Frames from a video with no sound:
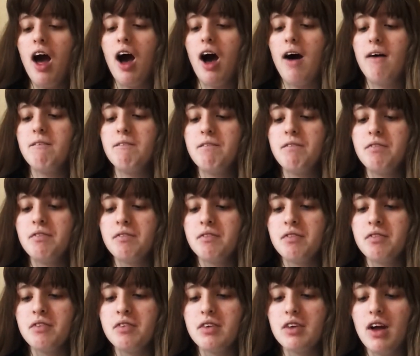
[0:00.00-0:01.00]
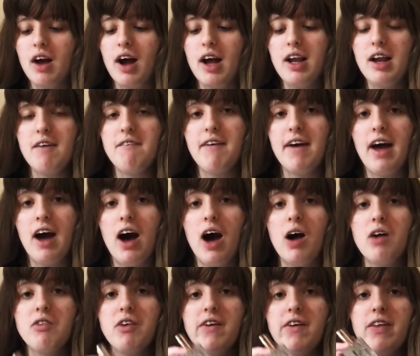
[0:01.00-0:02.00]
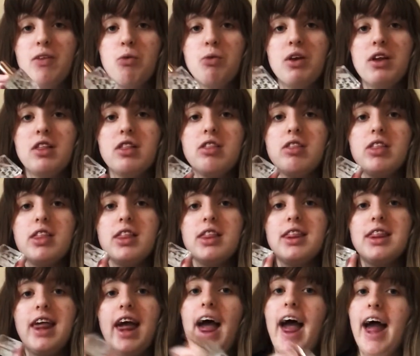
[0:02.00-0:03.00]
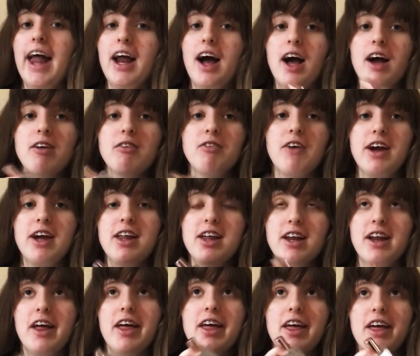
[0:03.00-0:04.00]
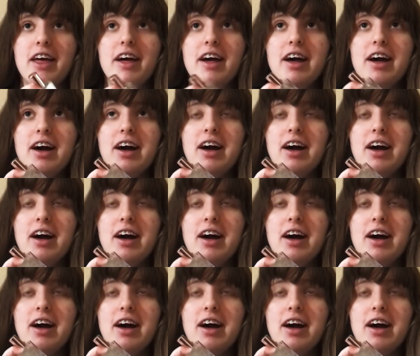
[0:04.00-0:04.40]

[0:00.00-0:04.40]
I love it. I'd rate this one a 10. I could rate it like,